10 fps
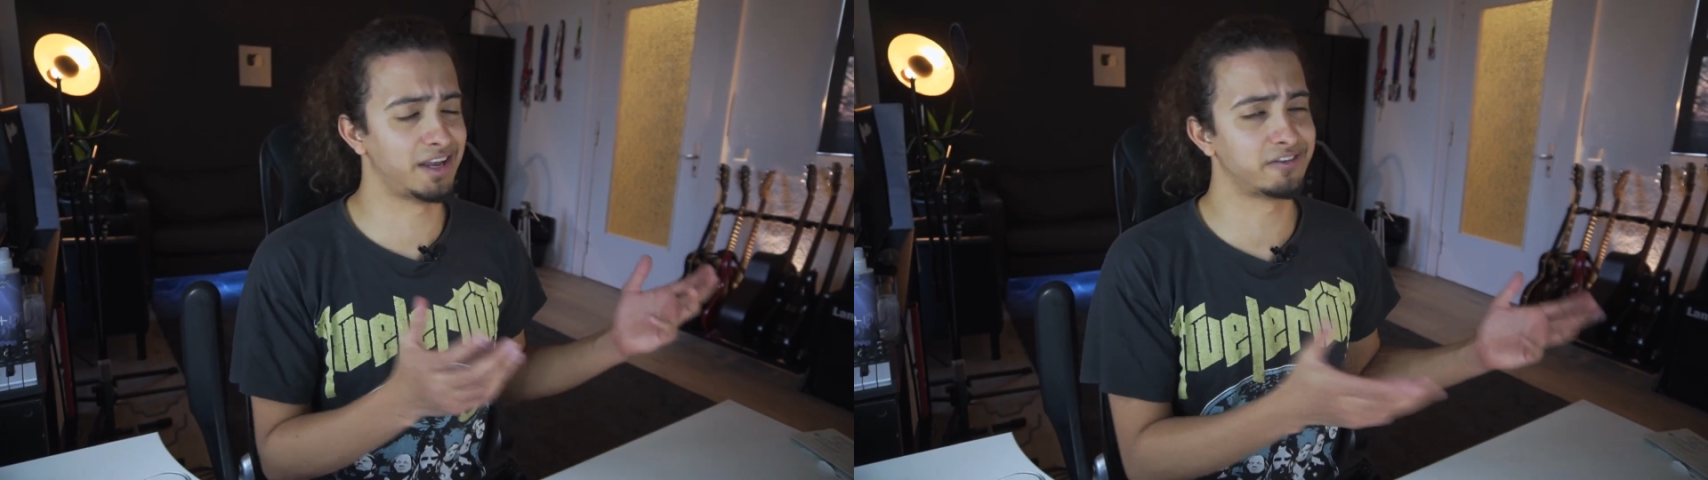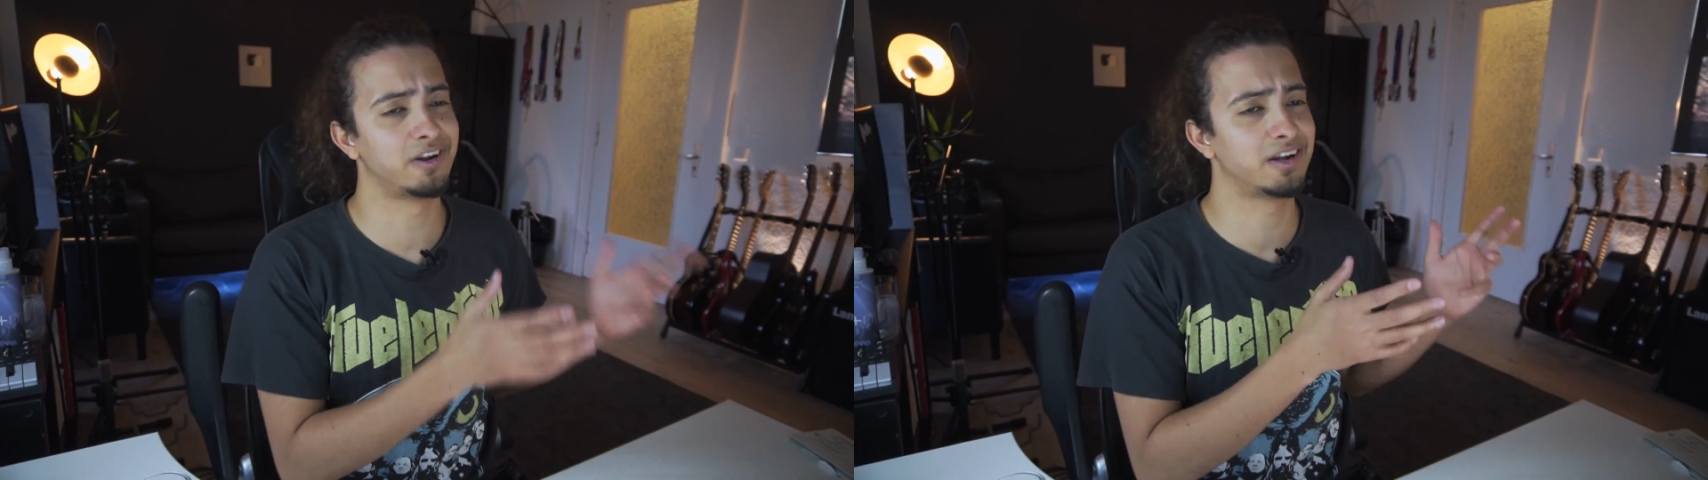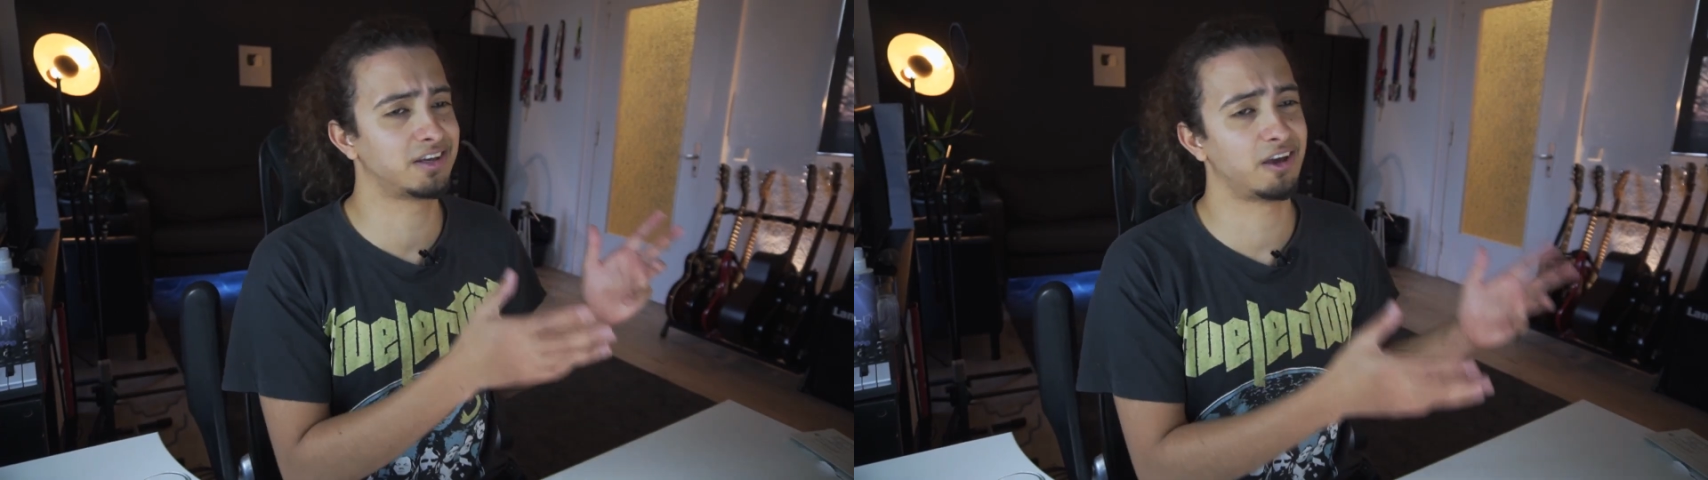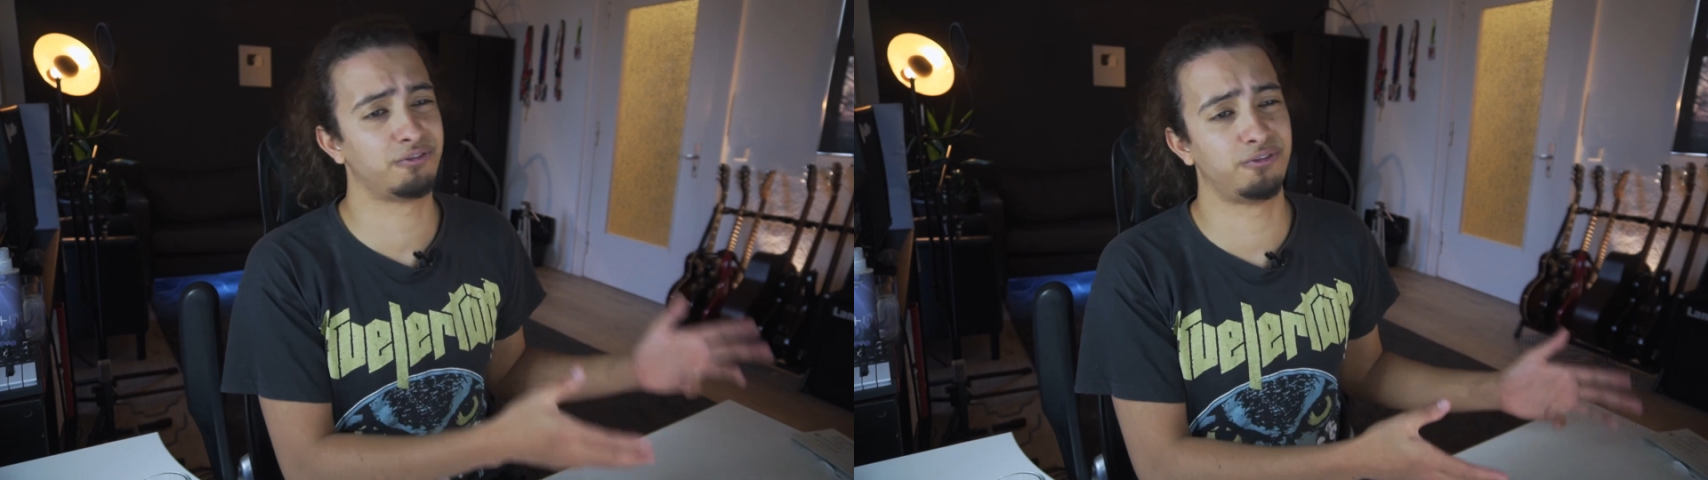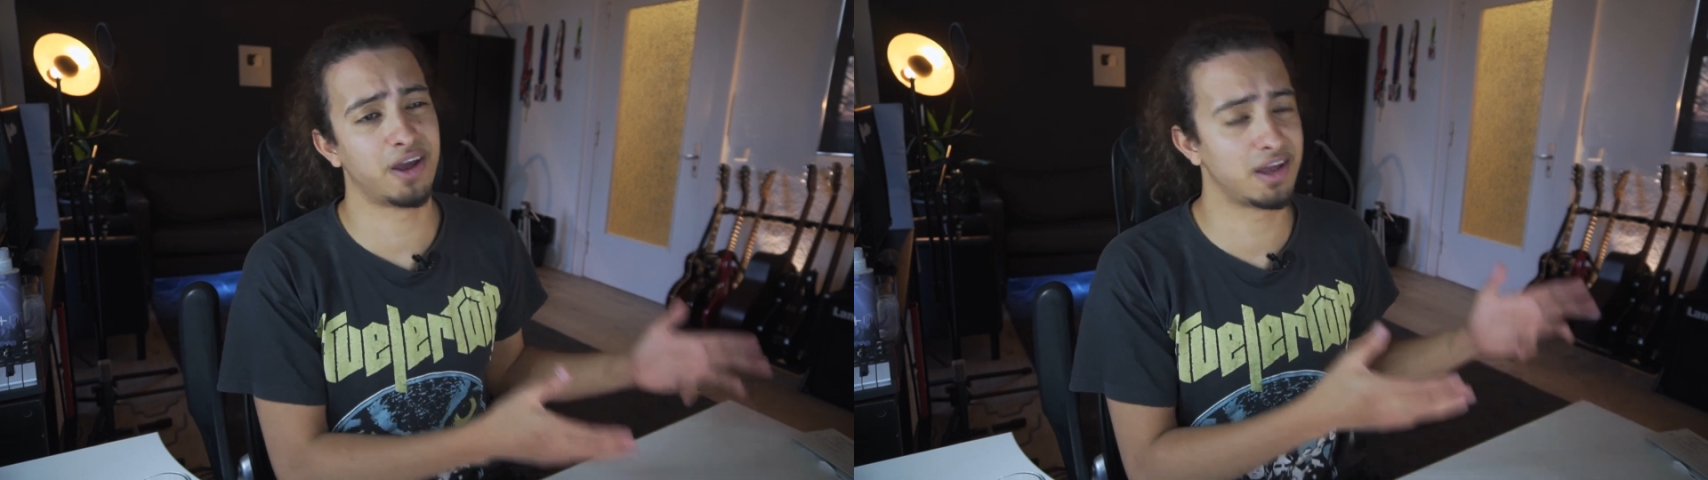internet
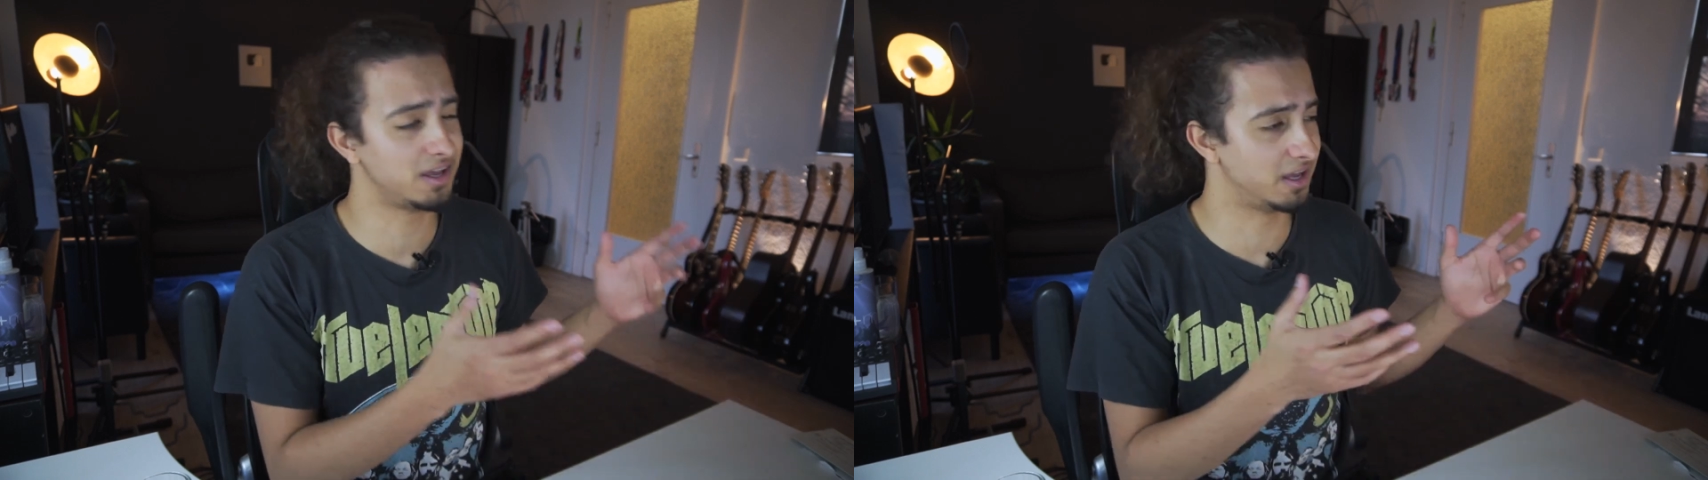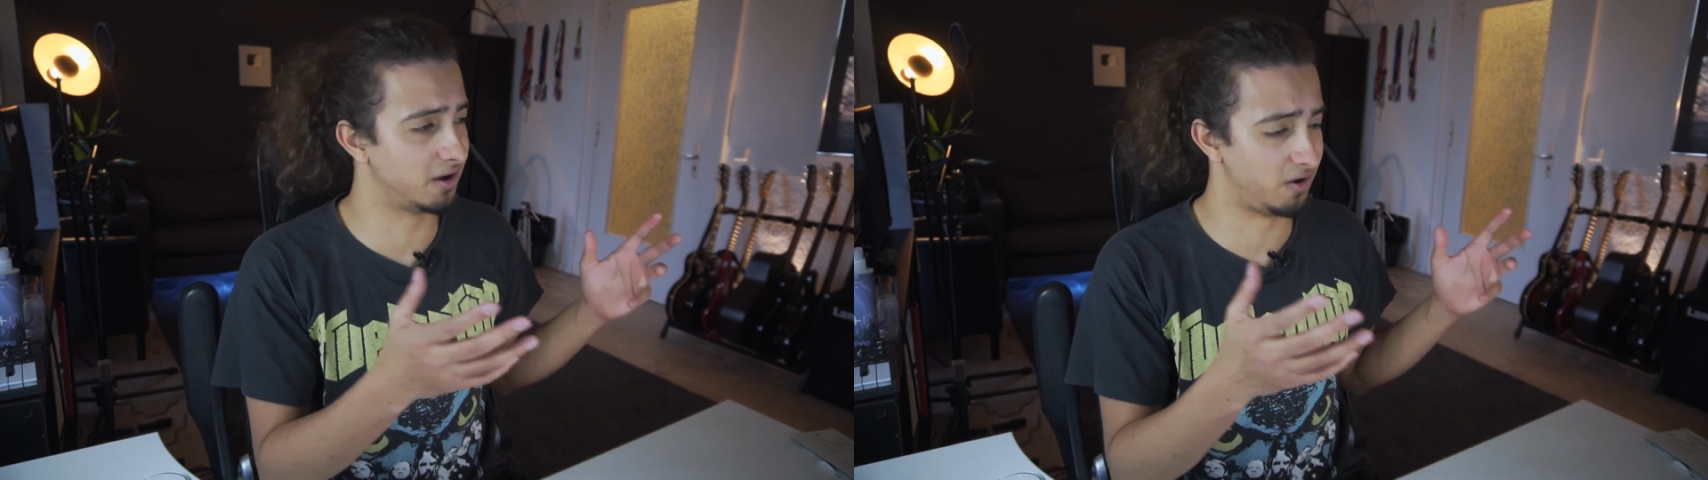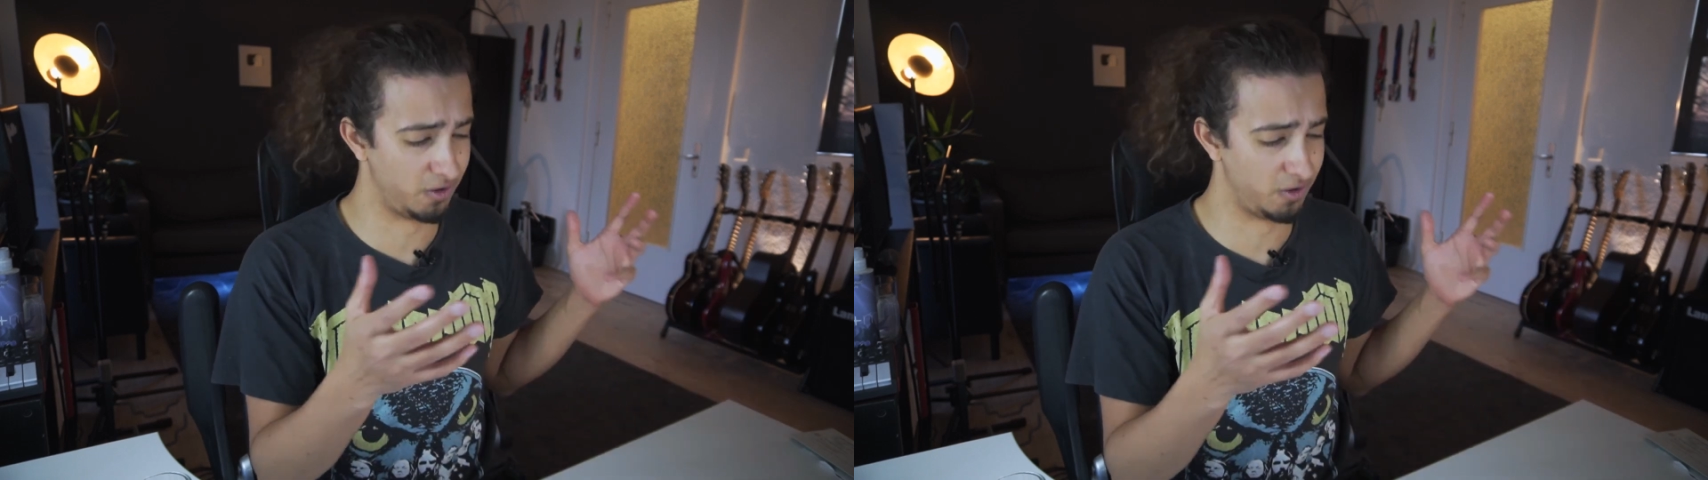cafe